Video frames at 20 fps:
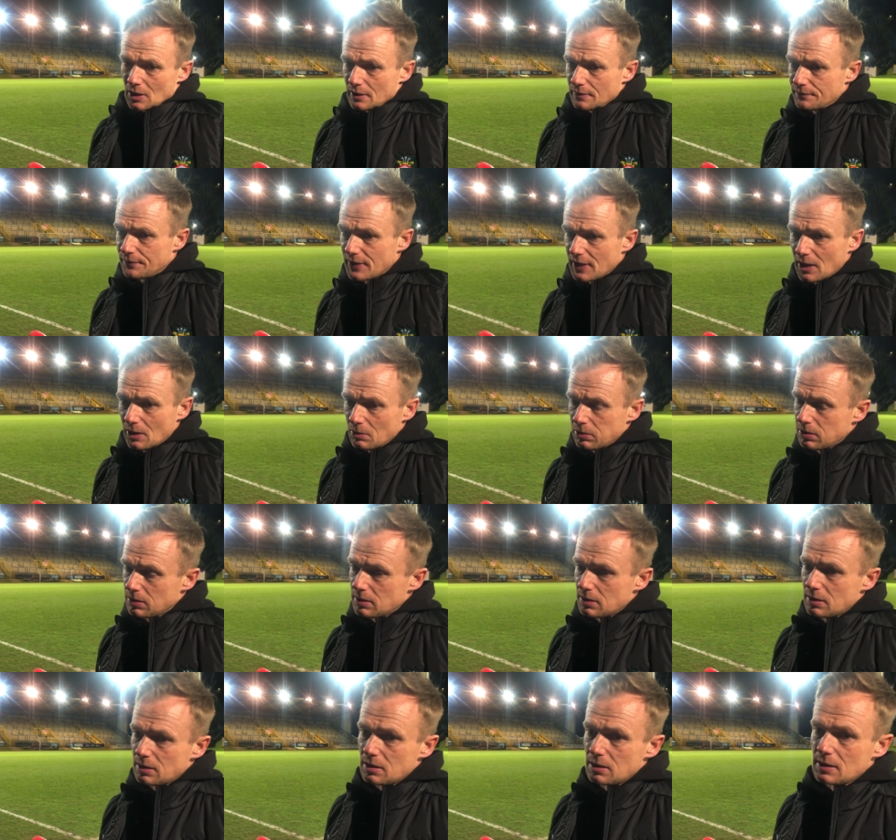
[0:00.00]
Theo,
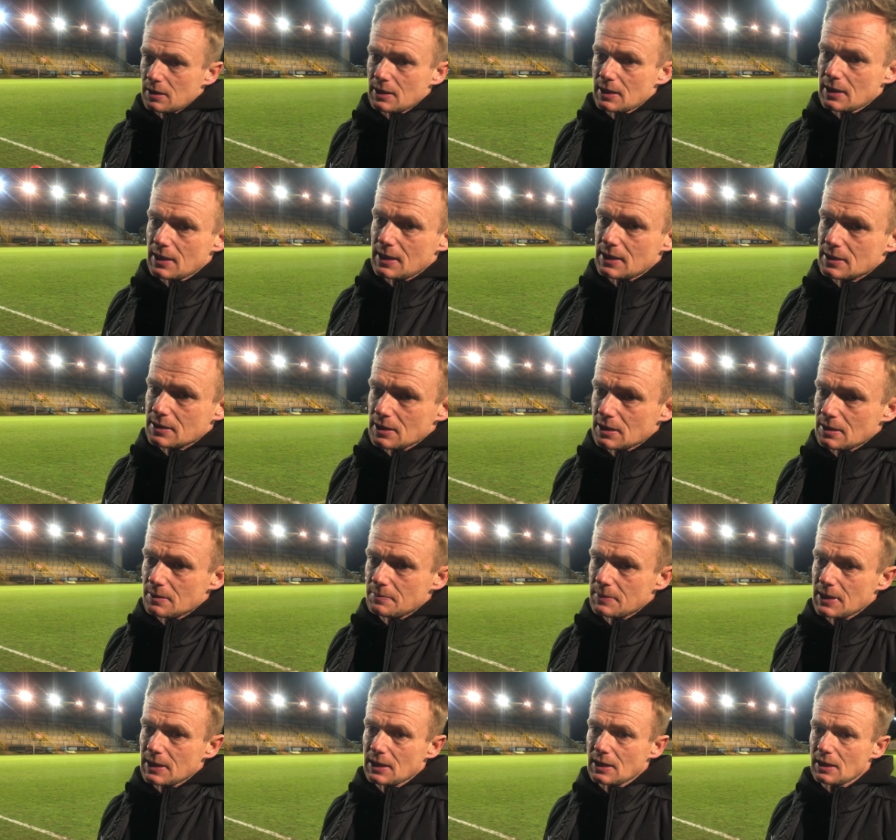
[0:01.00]
it's going to
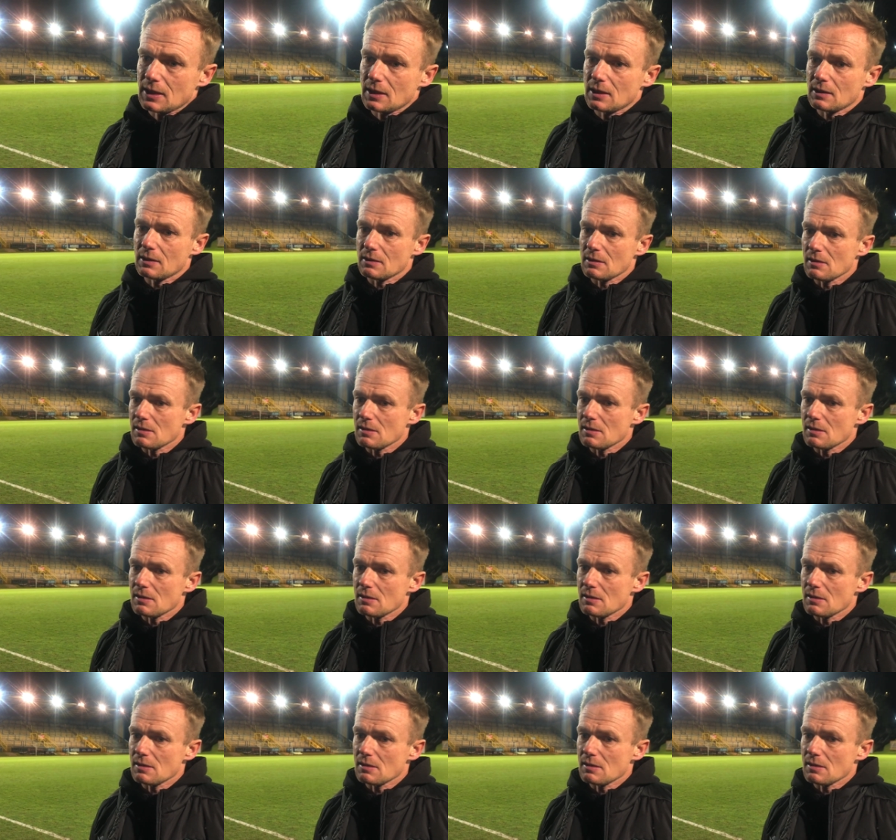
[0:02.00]
be.